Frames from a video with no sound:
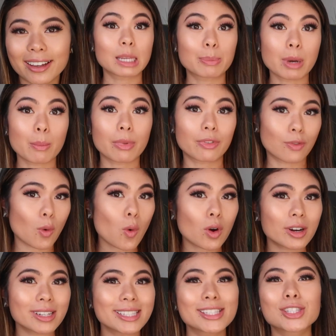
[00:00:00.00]
Tip number
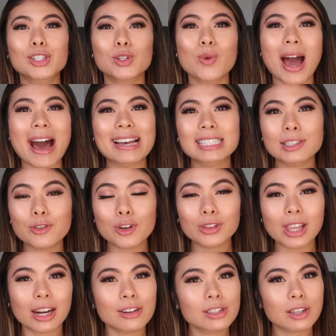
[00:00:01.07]
4 is to ask for
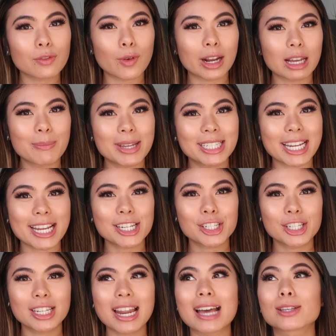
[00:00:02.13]
letters of recommendation